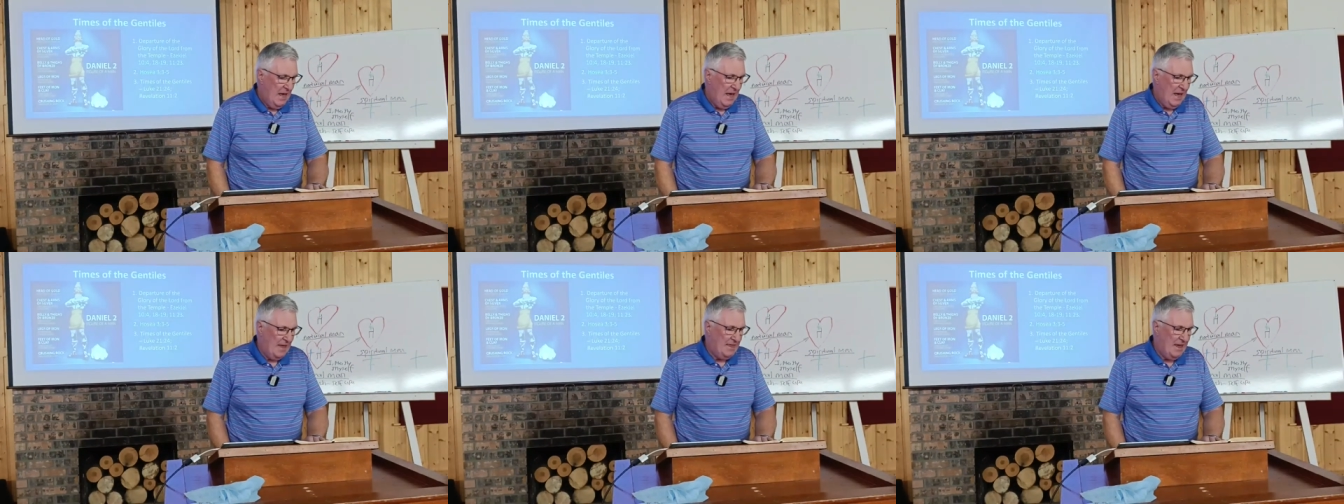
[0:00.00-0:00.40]

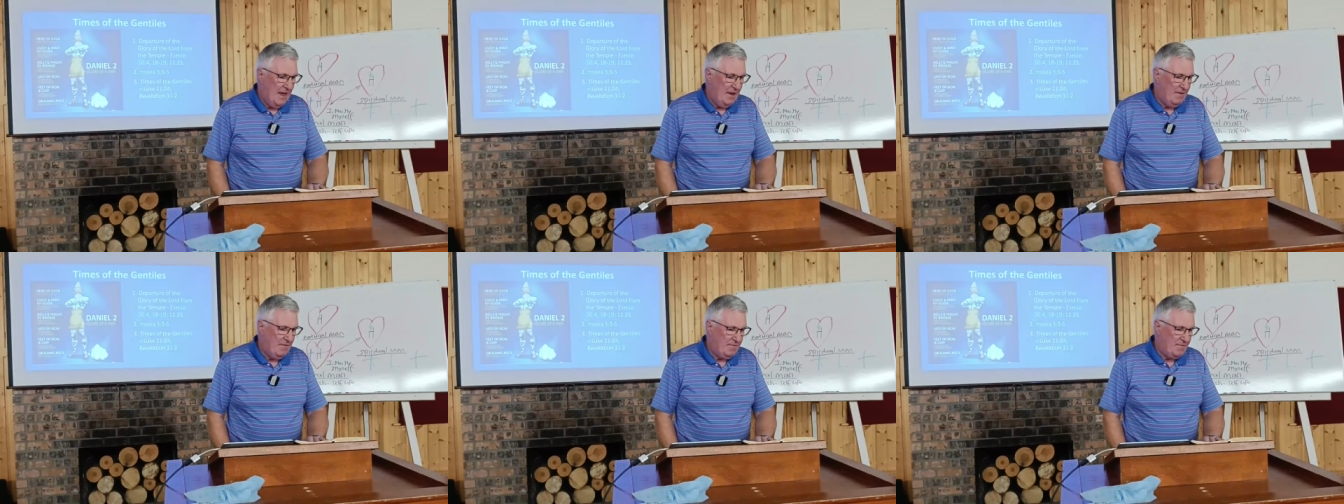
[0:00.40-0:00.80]
and
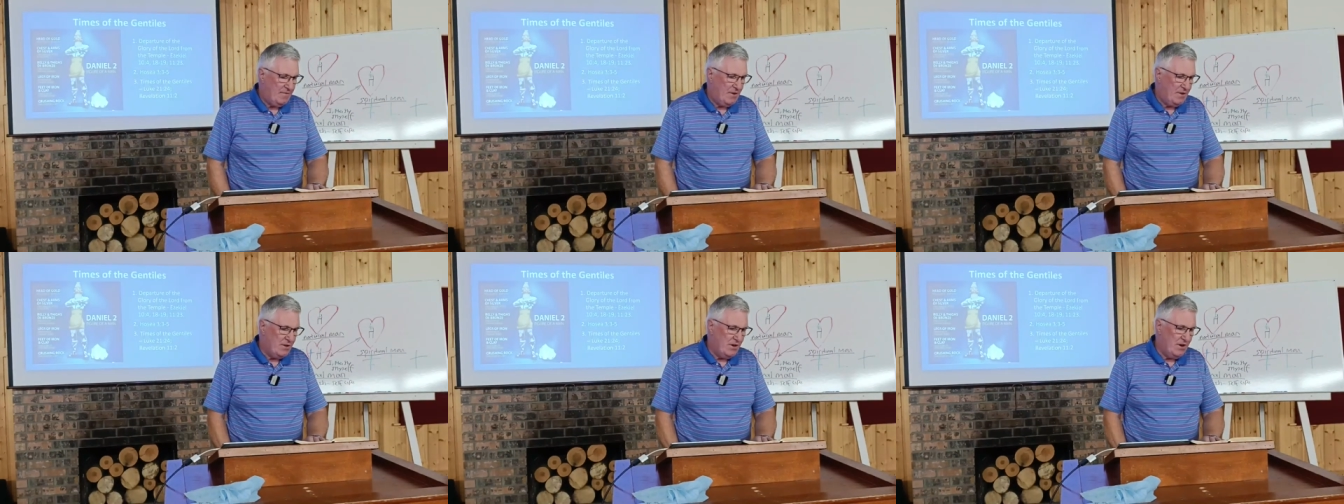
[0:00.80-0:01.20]
then
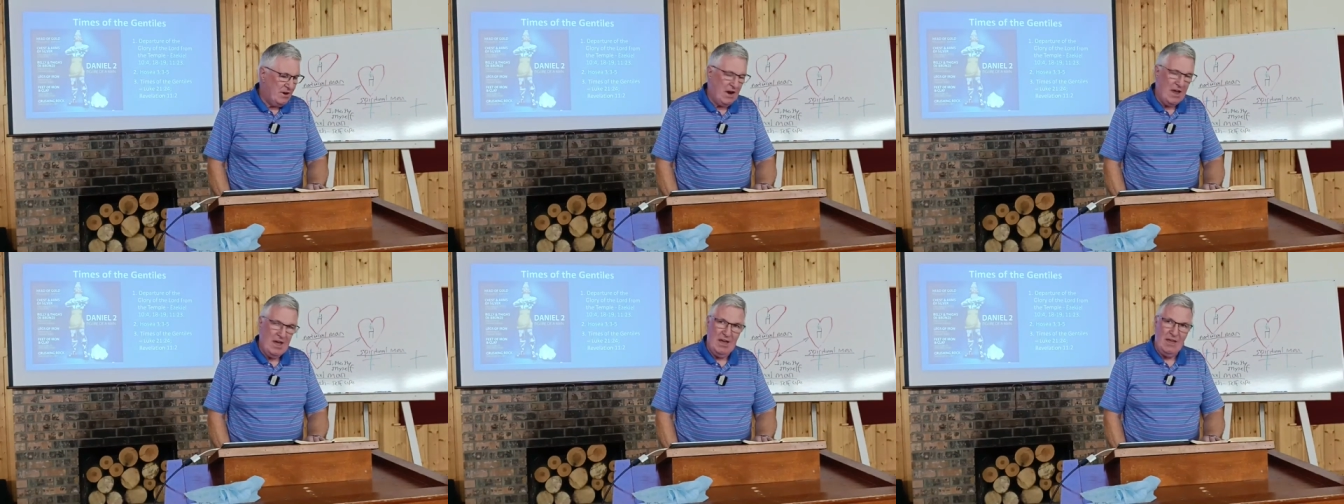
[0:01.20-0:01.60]

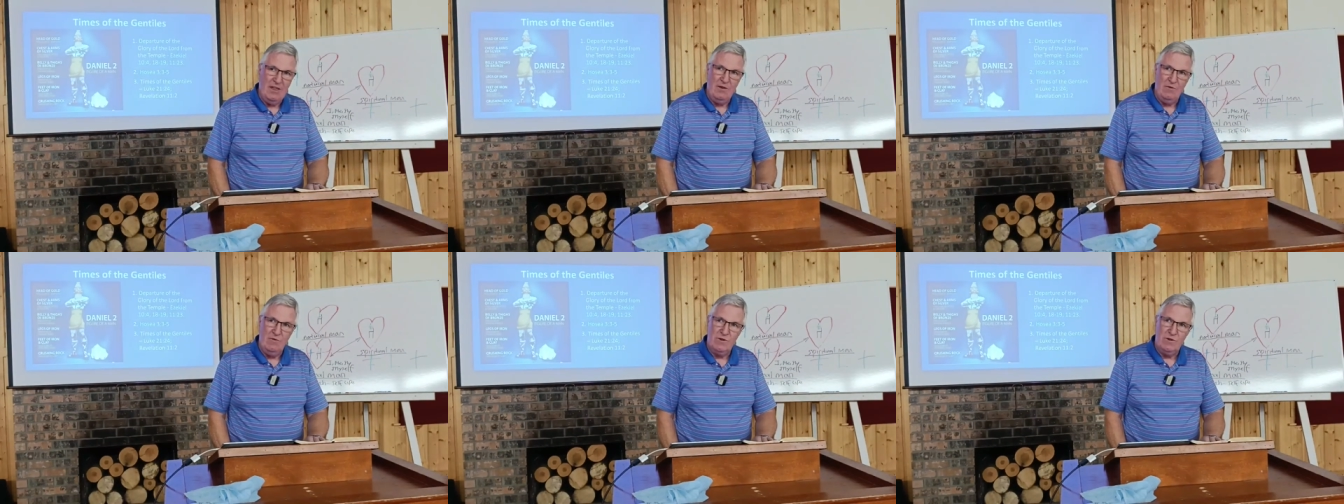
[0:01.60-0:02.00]
further, uh,
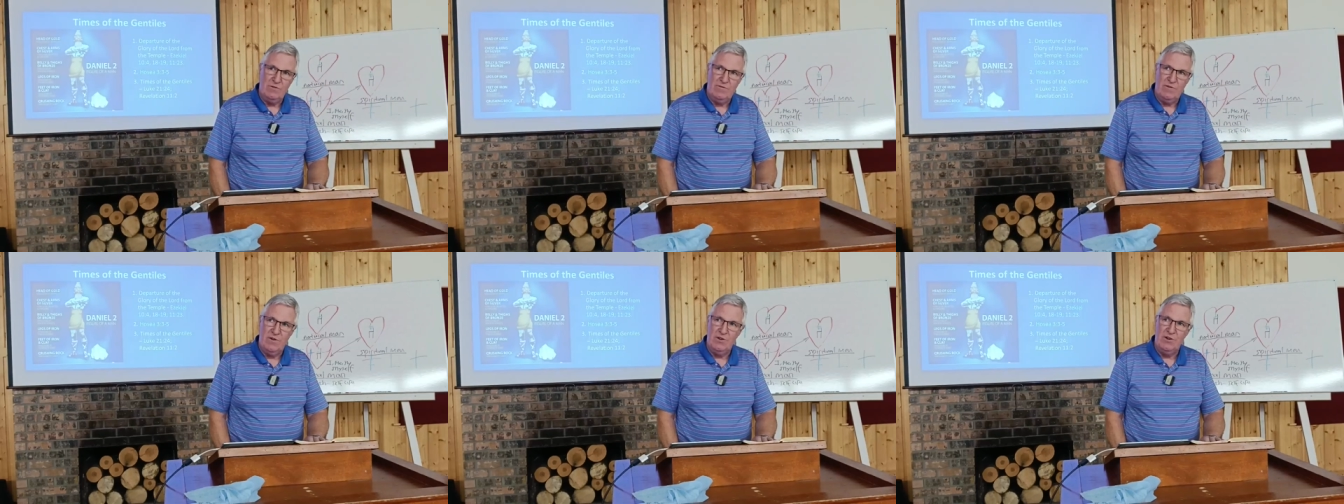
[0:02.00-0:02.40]
there was
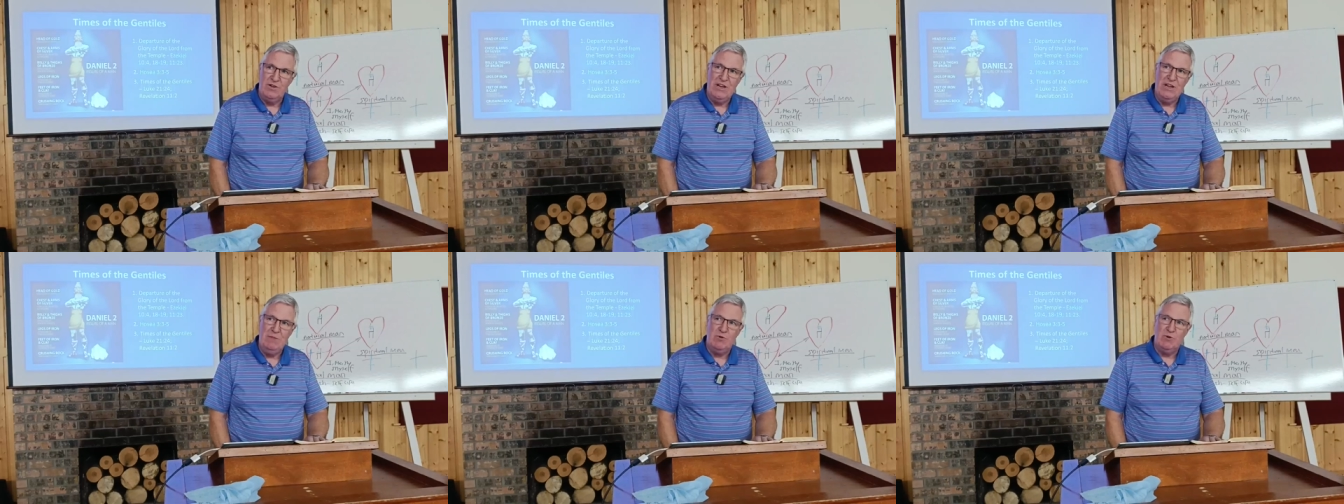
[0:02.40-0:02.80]
further
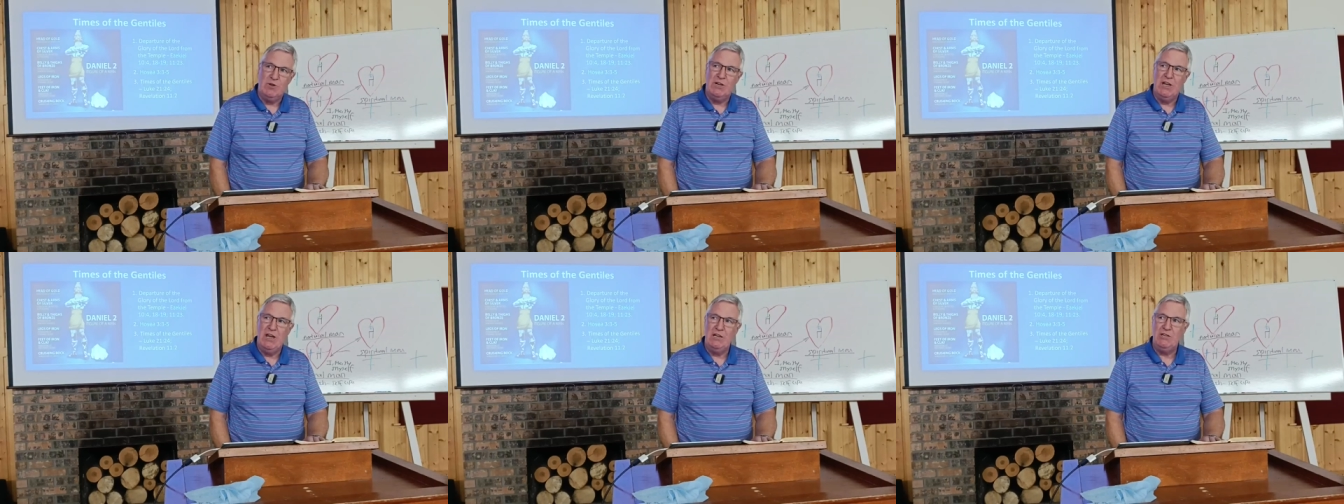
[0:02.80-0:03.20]

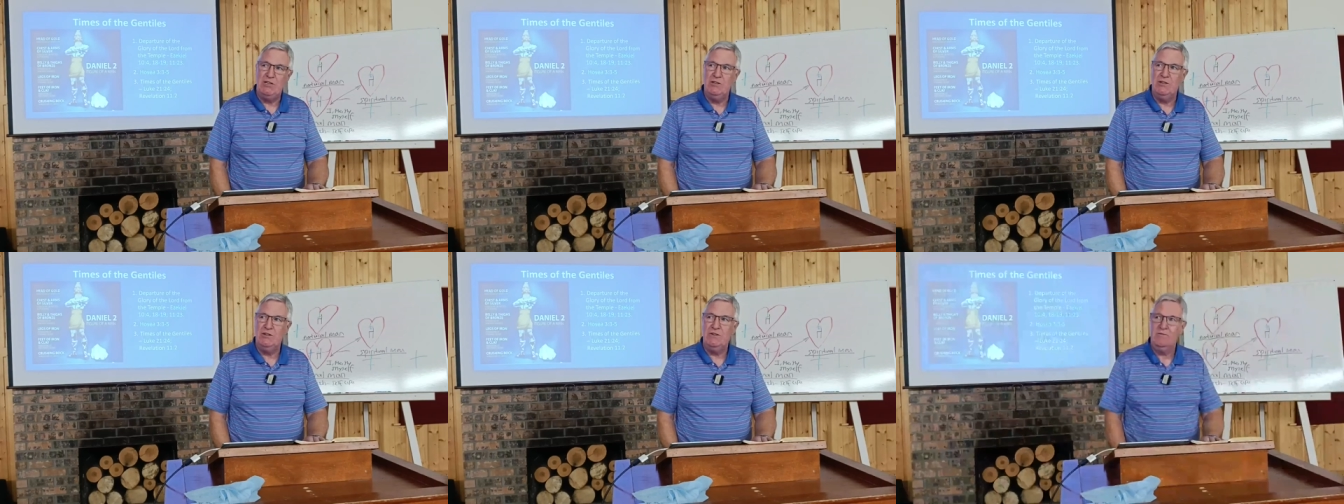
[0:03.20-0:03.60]

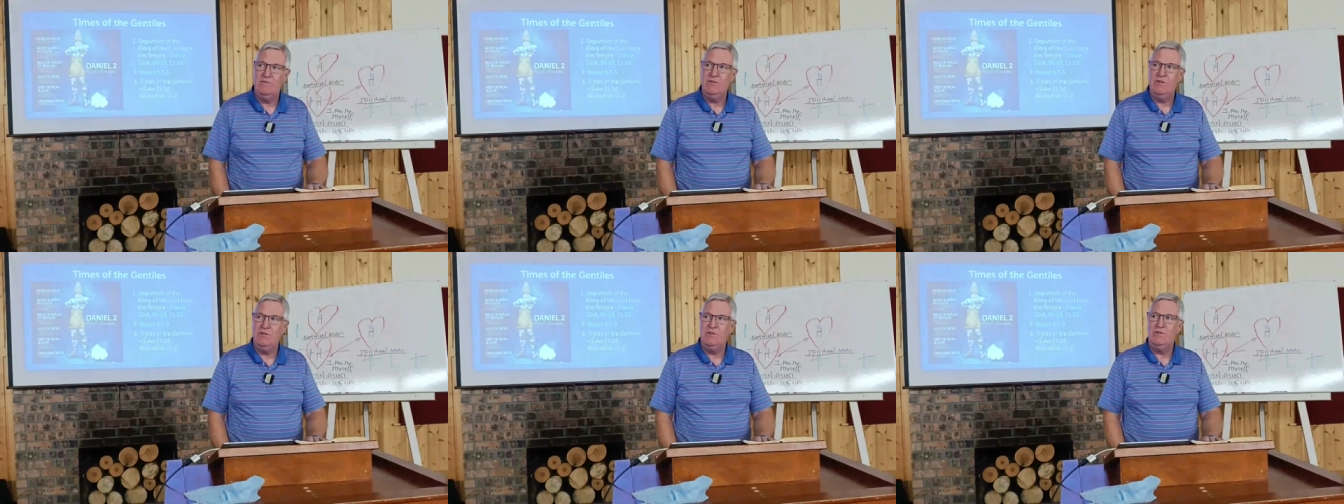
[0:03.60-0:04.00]
deportations
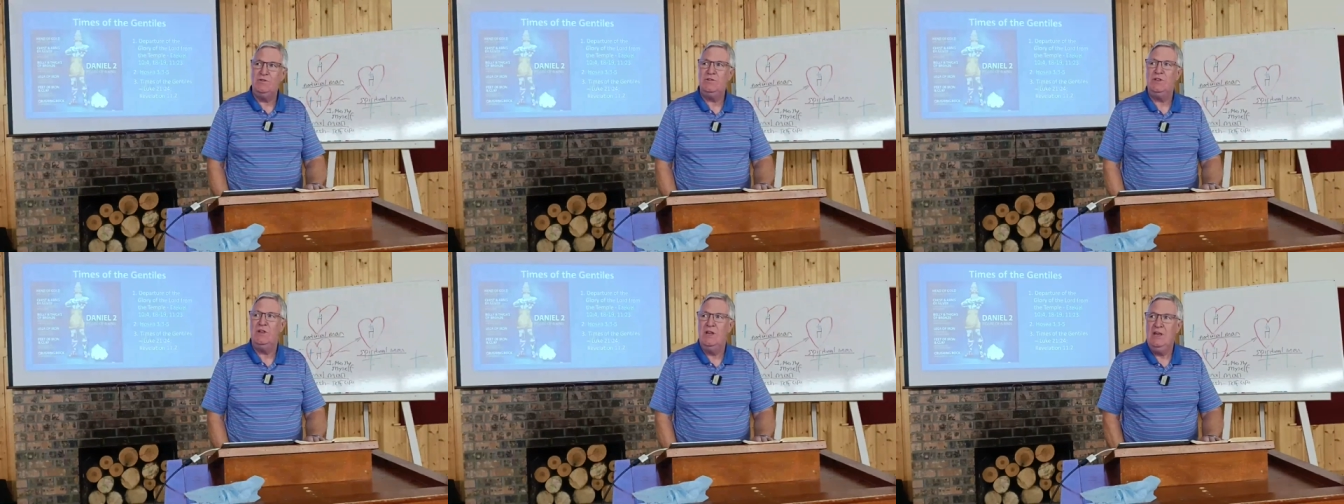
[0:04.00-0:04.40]
of
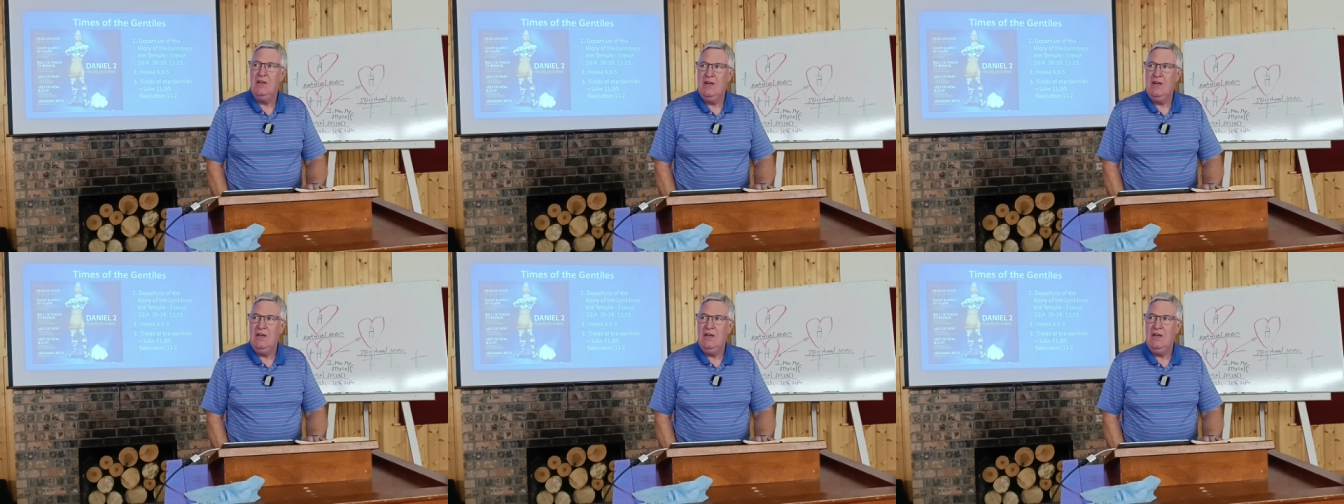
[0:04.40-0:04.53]
Jews